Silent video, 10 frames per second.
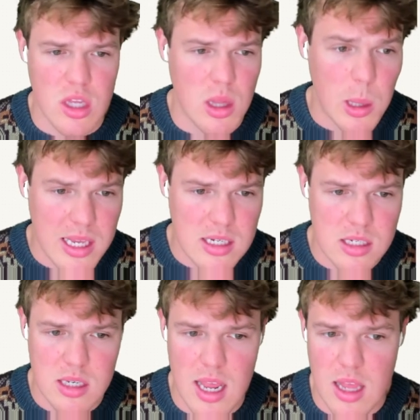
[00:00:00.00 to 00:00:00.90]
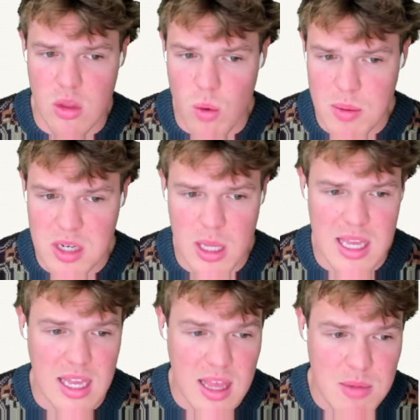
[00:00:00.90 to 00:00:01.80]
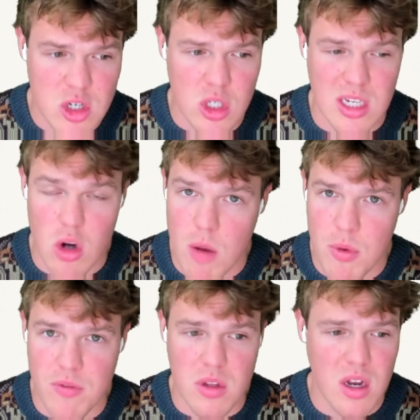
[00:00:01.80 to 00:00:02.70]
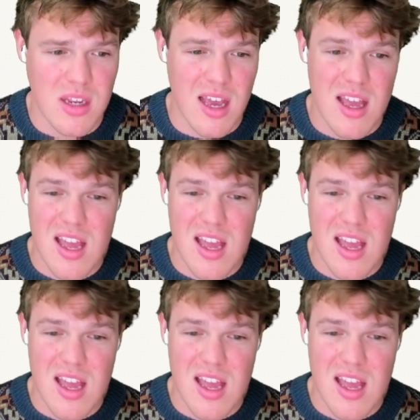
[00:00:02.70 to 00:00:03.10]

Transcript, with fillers: the links, the website link and the image links aren't perfectly done yet